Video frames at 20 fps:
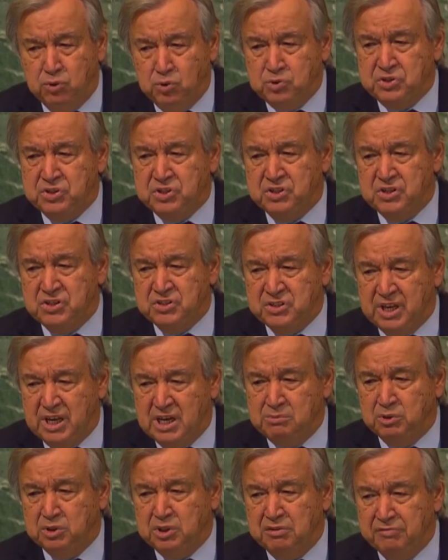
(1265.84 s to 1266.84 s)
boost
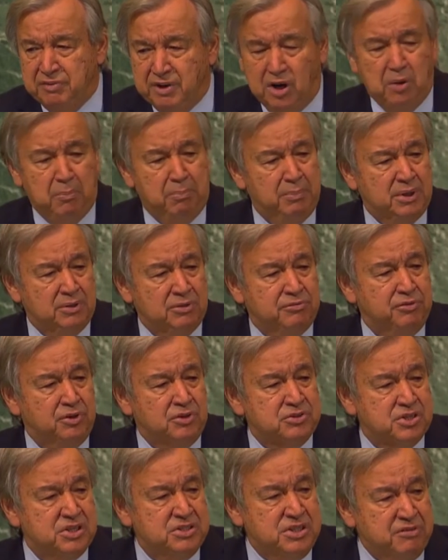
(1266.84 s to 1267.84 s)
sustainable development
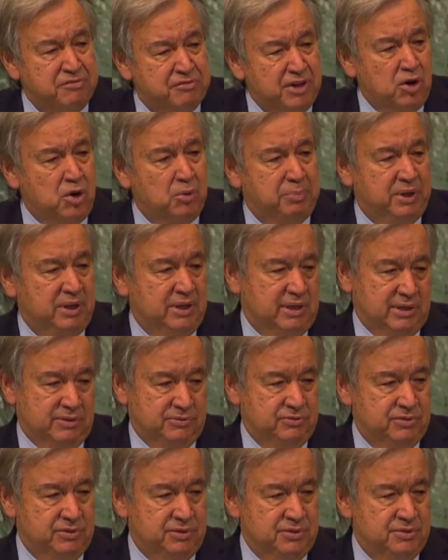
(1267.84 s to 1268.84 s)
for developing
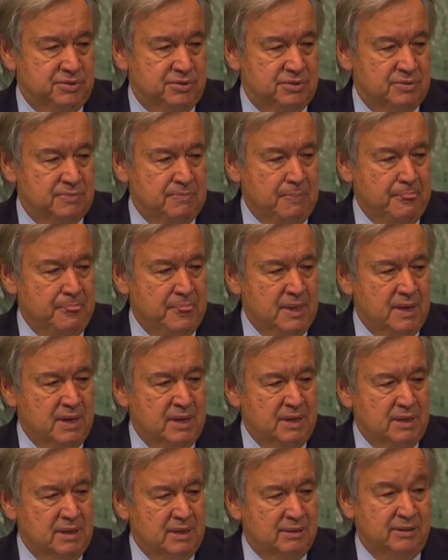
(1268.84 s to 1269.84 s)
countries.
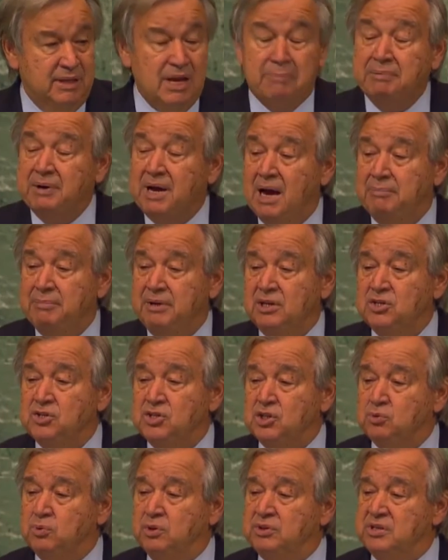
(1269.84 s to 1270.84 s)
The upcoming
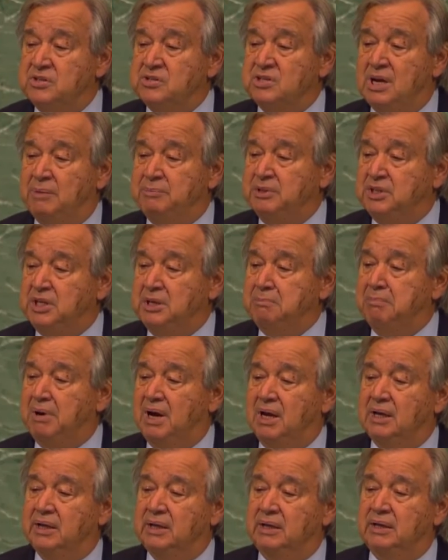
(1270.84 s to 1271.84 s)
G20 summit in
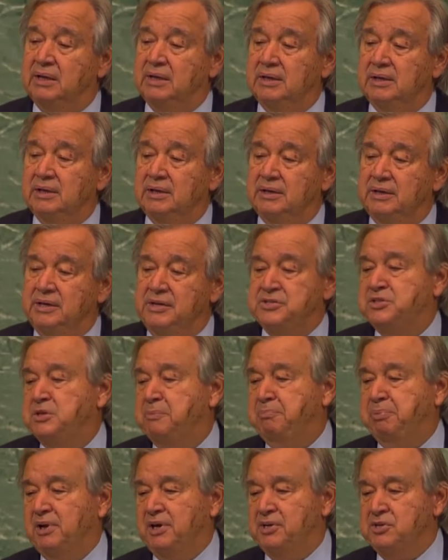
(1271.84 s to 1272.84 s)
Bali is
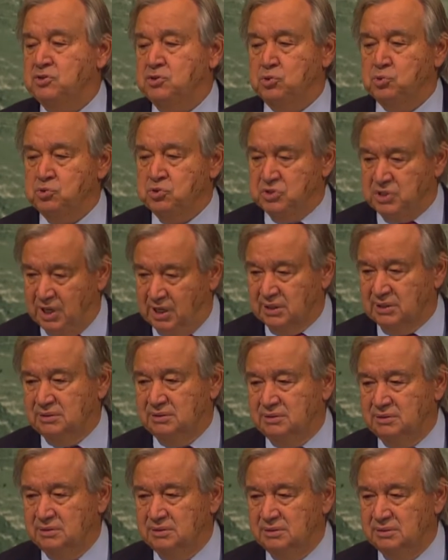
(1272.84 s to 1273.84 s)
the place to start.
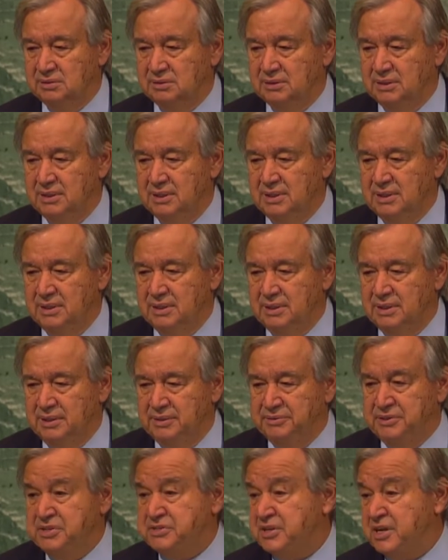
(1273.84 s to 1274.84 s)

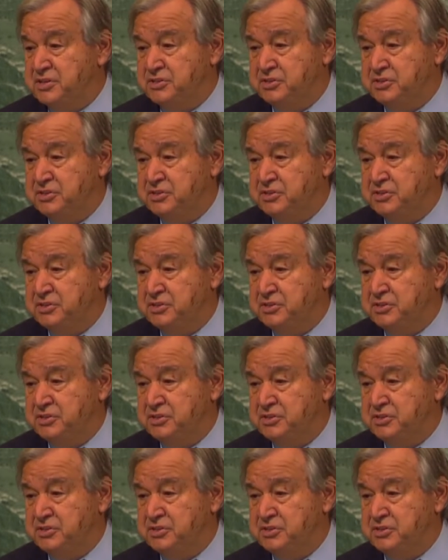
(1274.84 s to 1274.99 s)
This